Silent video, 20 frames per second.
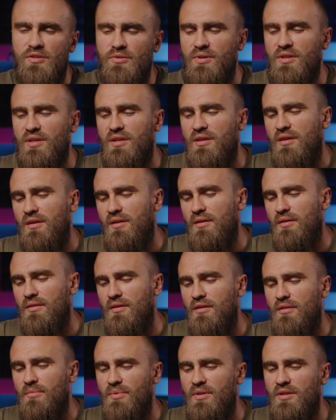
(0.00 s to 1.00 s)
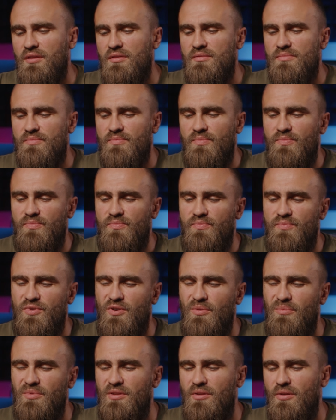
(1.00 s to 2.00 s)
You can hear that, but it's
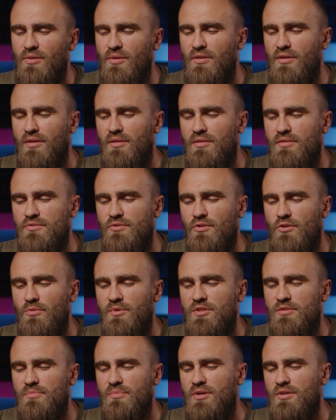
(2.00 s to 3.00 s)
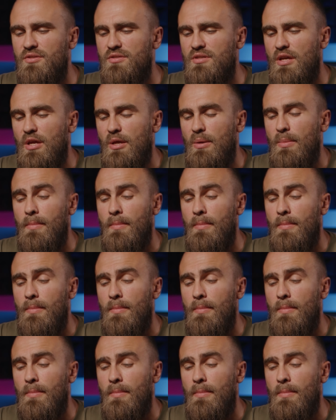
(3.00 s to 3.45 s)
probably not gonna disturb as much.